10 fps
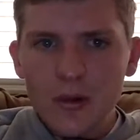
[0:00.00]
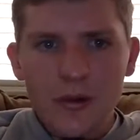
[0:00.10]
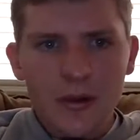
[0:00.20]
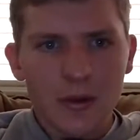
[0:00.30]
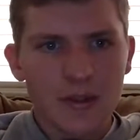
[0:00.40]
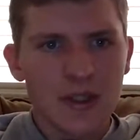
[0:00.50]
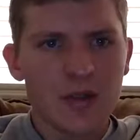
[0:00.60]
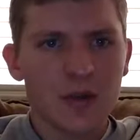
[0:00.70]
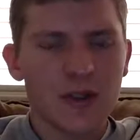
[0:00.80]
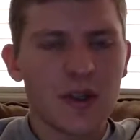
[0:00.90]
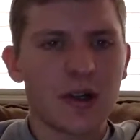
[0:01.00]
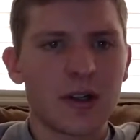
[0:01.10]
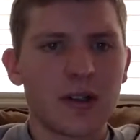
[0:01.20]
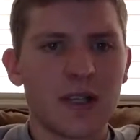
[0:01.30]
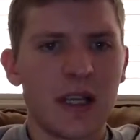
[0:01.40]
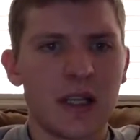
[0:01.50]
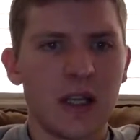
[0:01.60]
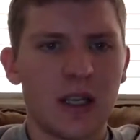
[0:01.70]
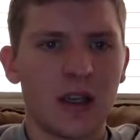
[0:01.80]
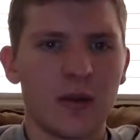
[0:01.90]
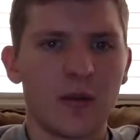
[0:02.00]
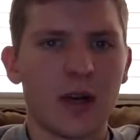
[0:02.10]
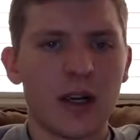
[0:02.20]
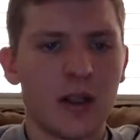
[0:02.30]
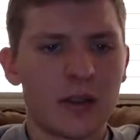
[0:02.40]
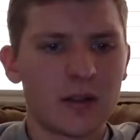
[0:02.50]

the residuals are in D and E, right?